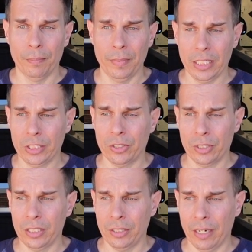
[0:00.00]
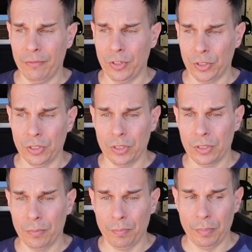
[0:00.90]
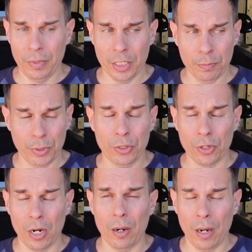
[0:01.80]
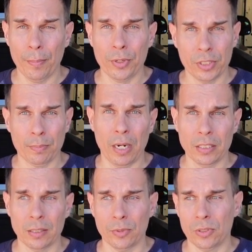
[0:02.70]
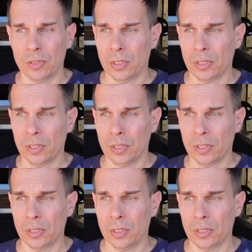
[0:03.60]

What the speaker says: Make sure that you have good, as pure copper as possible.